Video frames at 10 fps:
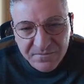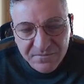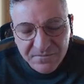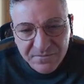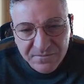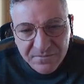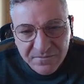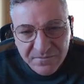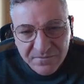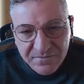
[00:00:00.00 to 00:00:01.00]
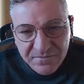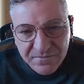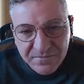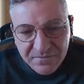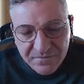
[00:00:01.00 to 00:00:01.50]

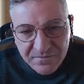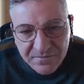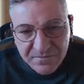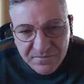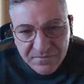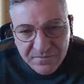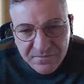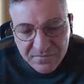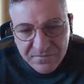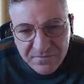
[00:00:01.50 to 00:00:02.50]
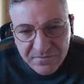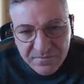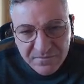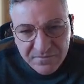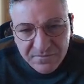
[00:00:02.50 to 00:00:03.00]

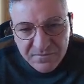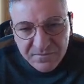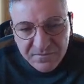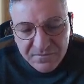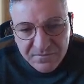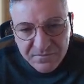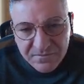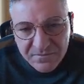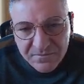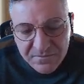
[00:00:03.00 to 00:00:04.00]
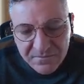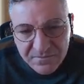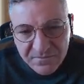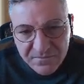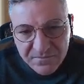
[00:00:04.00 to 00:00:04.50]

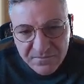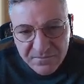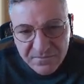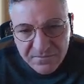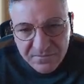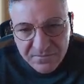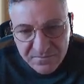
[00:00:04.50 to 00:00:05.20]
(not speaking)